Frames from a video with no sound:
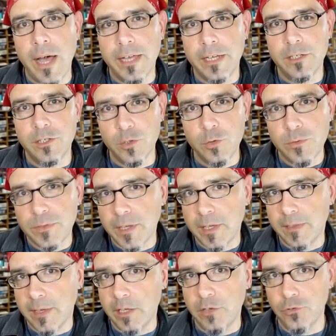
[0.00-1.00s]
I do
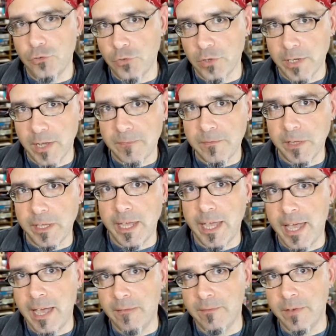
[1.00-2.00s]
think that you should definitely
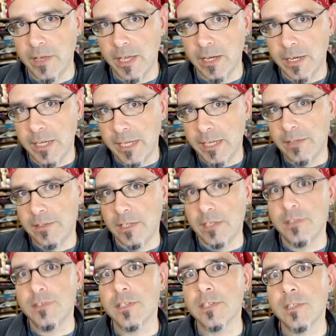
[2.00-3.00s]
have an
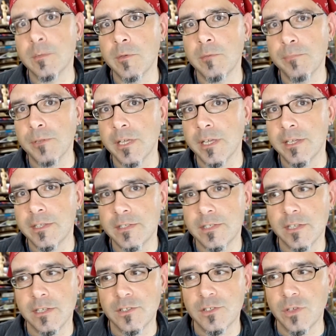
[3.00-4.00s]
easy system in
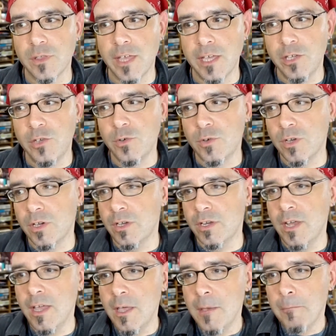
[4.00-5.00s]
place so that you
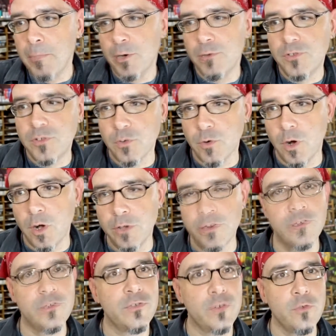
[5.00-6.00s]
could post to all
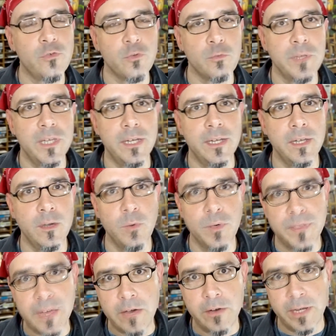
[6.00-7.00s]
your social media
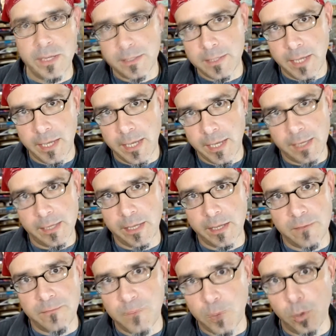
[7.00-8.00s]
without it taking
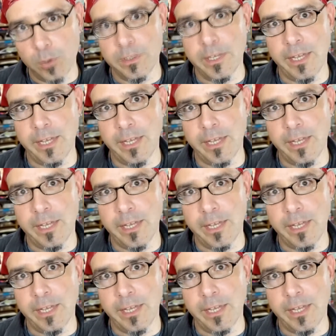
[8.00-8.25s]
like a full